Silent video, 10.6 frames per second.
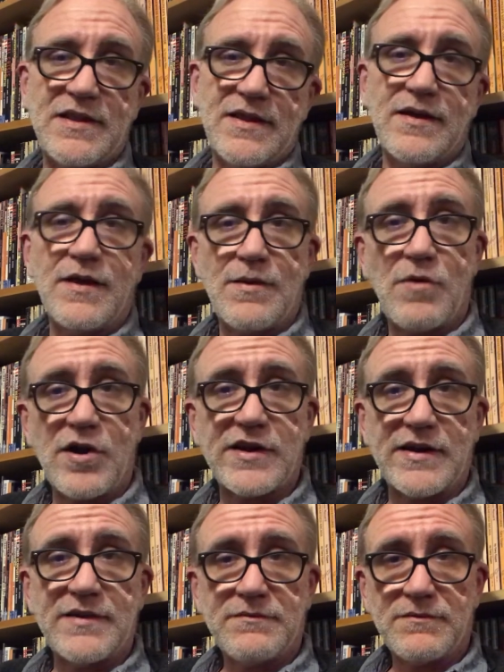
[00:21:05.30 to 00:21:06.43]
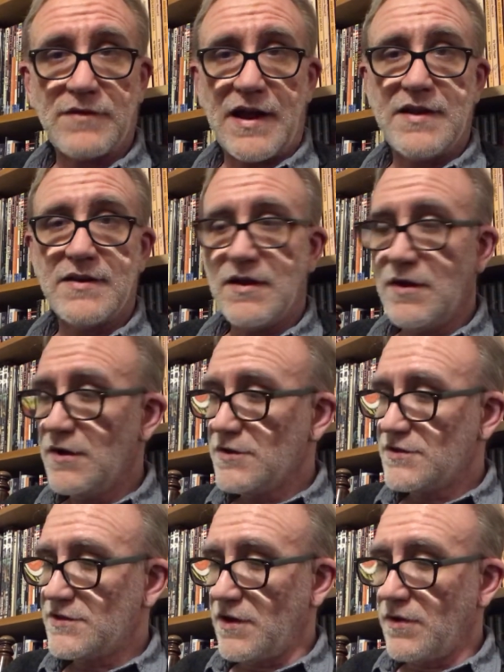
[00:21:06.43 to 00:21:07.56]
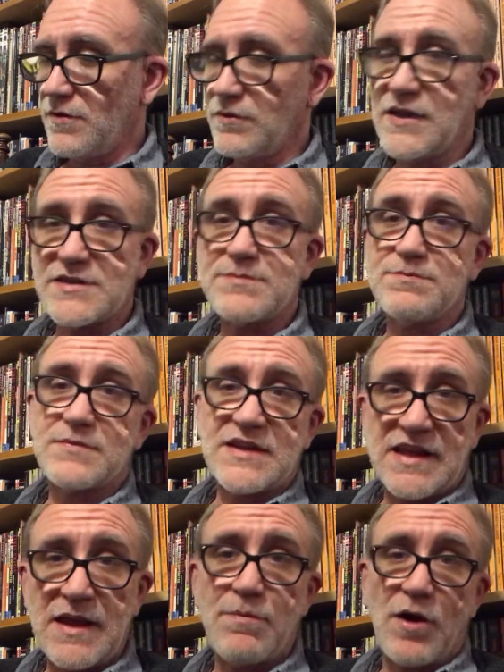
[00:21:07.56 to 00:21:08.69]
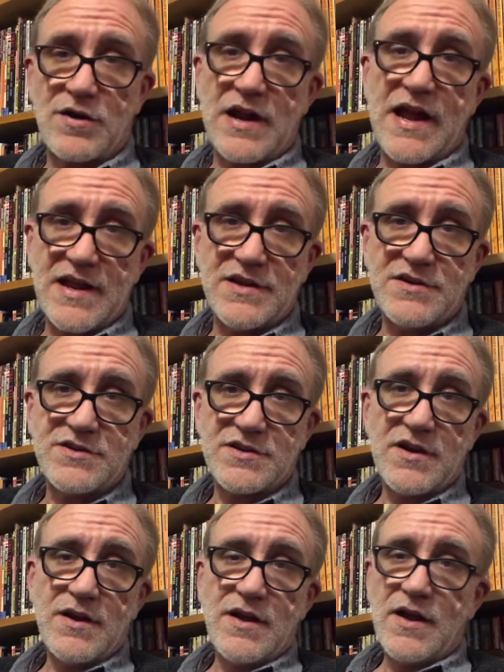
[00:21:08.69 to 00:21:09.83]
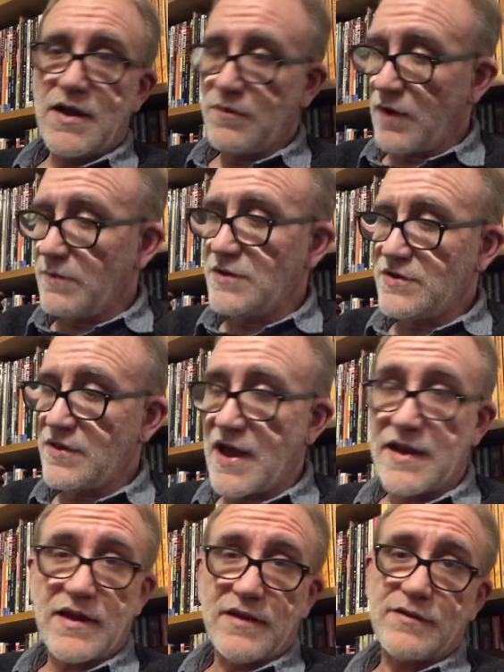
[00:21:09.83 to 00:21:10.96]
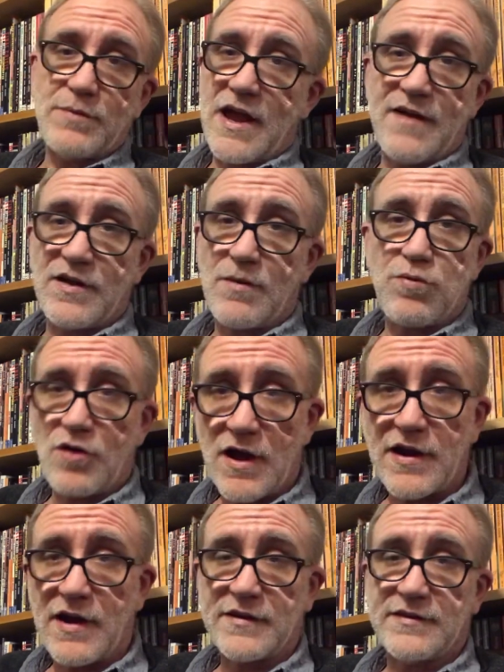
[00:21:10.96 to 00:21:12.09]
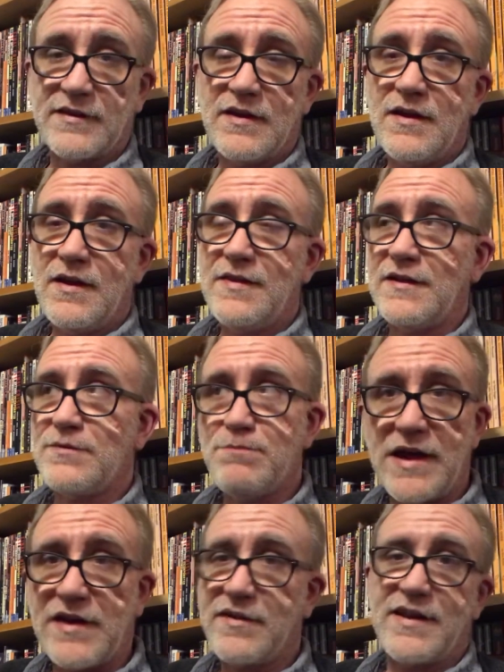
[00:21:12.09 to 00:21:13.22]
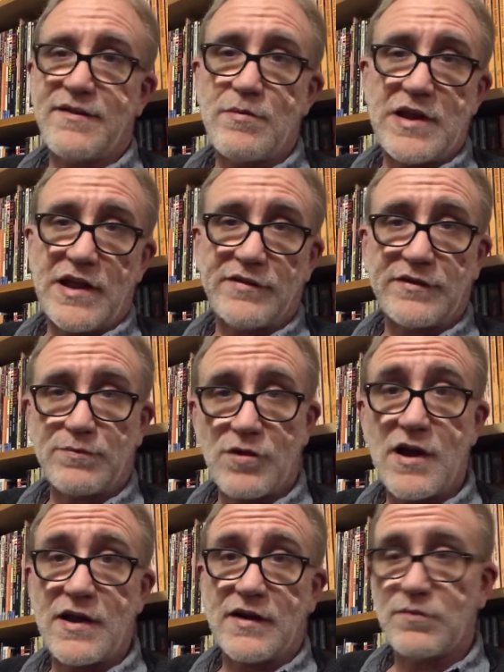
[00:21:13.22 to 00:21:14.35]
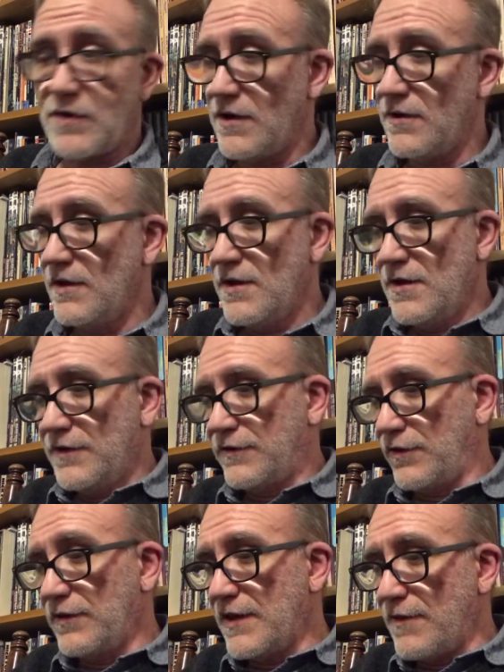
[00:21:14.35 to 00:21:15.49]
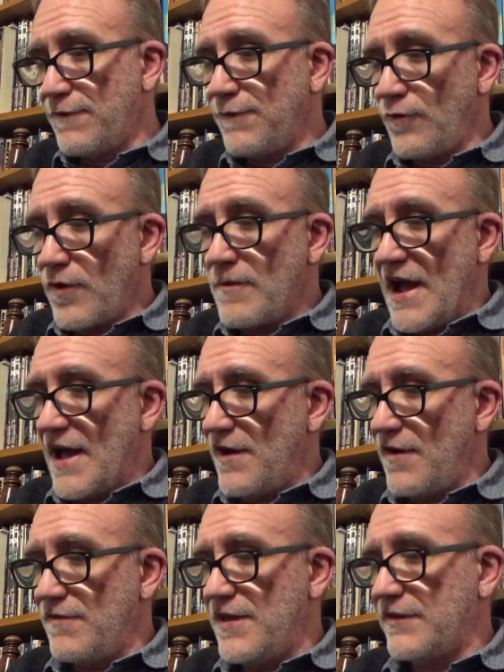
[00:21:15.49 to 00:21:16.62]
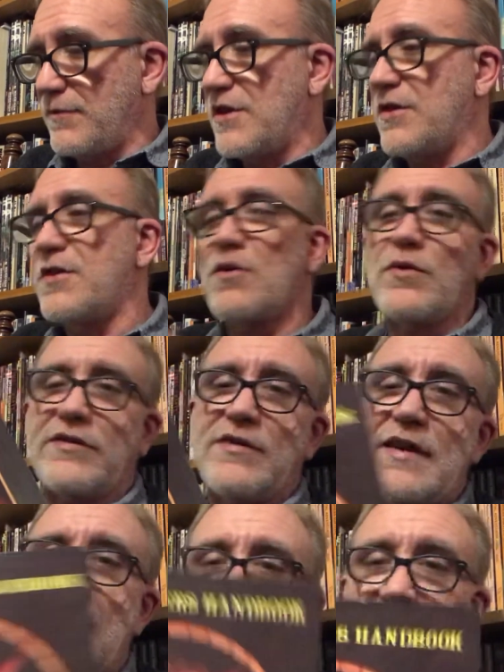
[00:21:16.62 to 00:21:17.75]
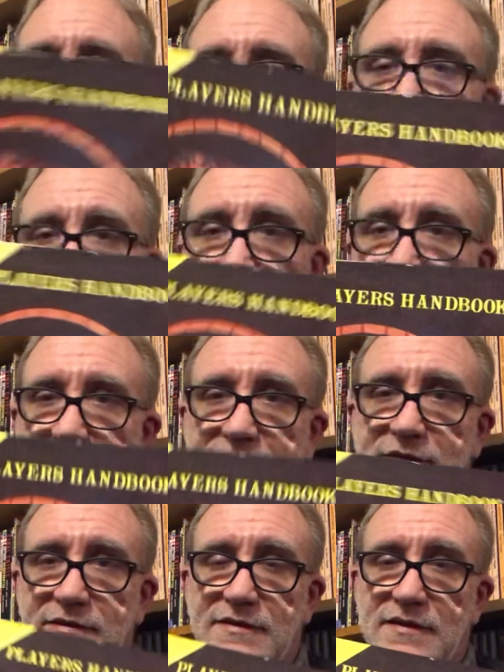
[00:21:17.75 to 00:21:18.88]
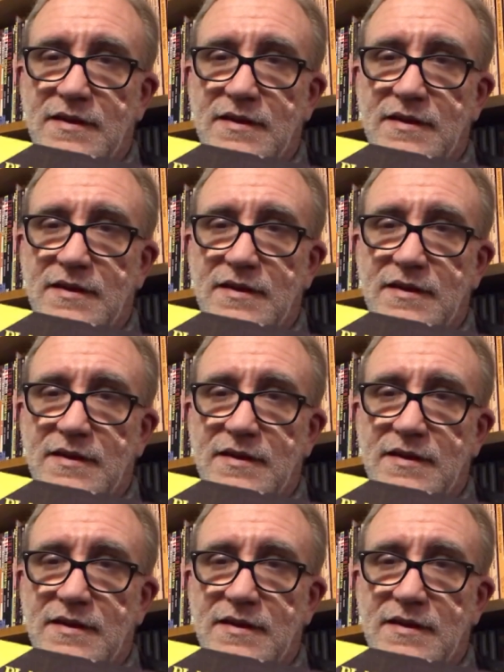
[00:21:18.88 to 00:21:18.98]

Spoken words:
the market, right? So let's keep our edge. And the way we do that is by having a product that's better than everybody else's product. Well, certainly the format of this, I mean, there was nothing like this